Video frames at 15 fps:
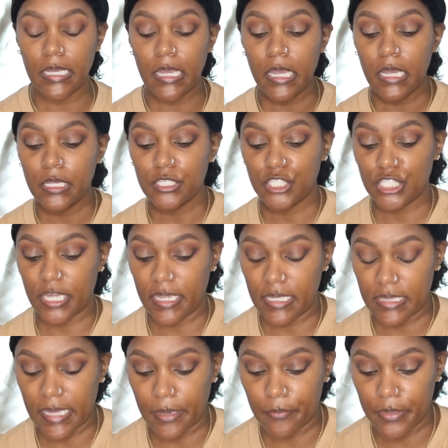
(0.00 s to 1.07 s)
shade
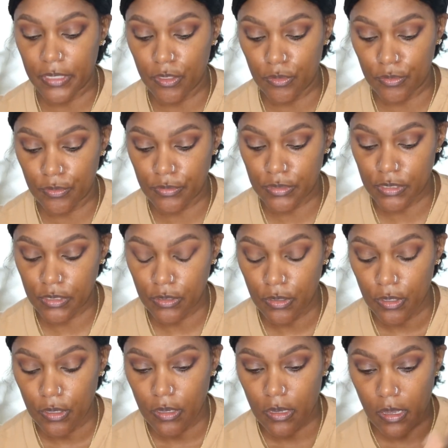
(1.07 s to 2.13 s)
that we used.
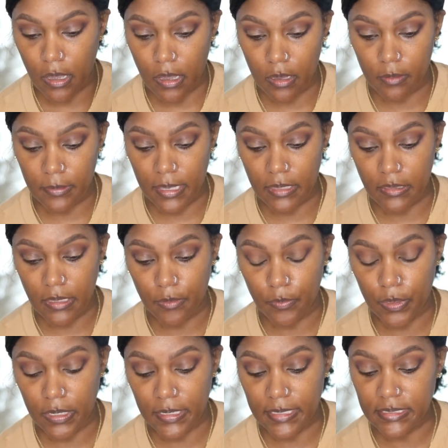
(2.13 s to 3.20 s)
And then we're
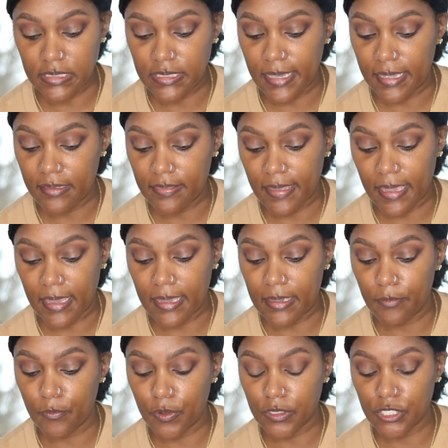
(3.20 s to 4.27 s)
going to take that and
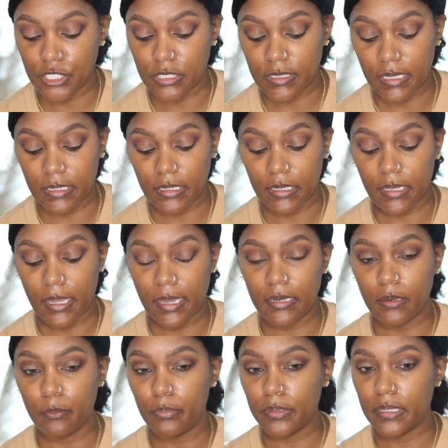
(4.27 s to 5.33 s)
we're just going to kind
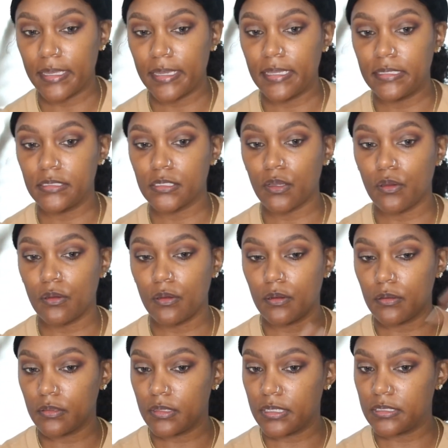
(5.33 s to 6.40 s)
of blend
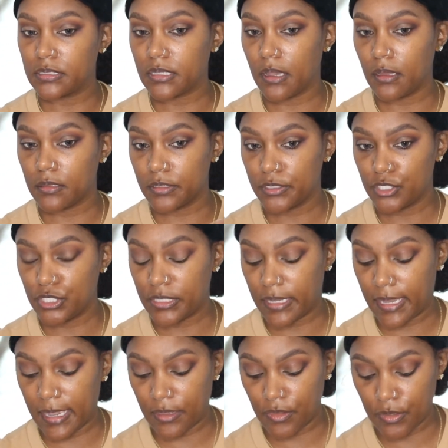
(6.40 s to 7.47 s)
these colors
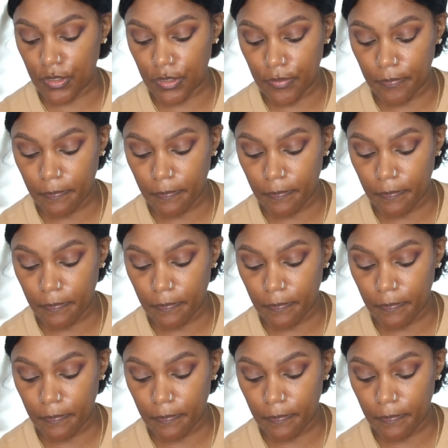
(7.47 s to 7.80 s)
together. Would